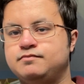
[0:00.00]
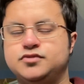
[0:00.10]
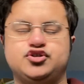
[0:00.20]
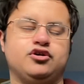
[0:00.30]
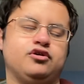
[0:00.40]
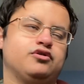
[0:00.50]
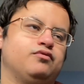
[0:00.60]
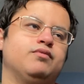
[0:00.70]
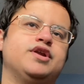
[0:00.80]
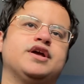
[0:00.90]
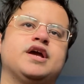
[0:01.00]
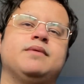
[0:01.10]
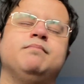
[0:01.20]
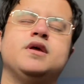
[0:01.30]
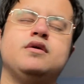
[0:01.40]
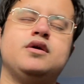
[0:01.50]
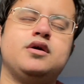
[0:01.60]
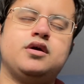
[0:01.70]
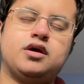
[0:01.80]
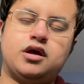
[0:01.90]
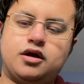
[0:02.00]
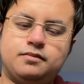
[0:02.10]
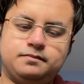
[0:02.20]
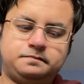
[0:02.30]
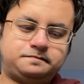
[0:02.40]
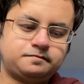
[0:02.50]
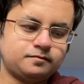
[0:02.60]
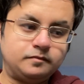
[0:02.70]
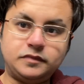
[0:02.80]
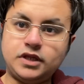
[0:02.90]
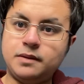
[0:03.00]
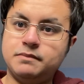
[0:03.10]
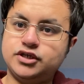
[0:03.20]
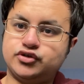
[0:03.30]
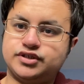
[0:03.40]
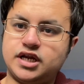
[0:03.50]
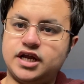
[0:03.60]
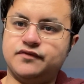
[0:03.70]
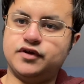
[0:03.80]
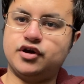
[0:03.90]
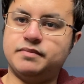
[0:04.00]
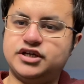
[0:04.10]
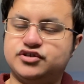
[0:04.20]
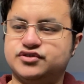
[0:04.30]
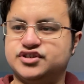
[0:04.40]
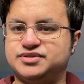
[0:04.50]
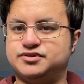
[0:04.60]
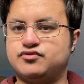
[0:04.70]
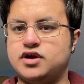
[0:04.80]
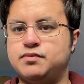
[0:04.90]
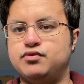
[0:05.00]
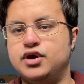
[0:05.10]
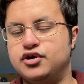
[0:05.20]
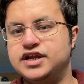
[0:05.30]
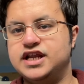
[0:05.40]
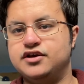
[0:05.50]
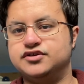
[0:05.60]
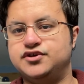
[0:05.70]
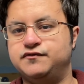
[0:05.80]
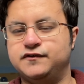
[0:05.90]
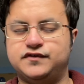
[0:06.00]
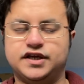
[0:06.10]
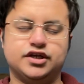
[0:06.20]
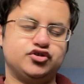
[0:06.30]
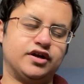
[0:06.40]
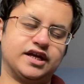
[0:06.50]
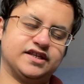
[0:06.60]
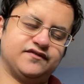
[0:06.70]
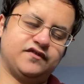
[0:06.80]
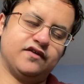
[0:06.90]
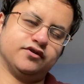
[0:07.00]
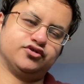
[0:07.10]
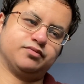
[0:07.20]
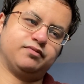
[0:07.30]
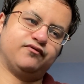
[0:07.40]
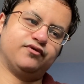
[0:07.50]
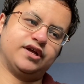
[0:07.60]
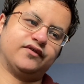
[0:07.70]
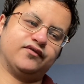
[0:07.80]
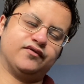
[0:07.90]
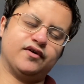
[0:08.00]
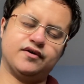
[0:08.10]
Shock, we won a game. Make sure to like the video, make sure to subscribe. We are nearly on 250, trying to get to 500 before the end of